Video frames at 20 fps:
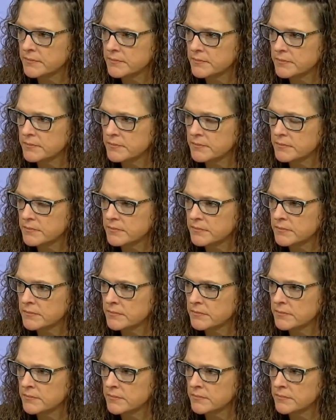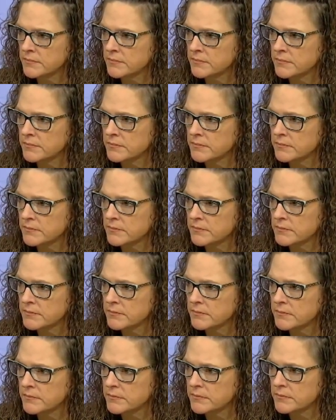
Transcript: No words are spoken by the person on screen.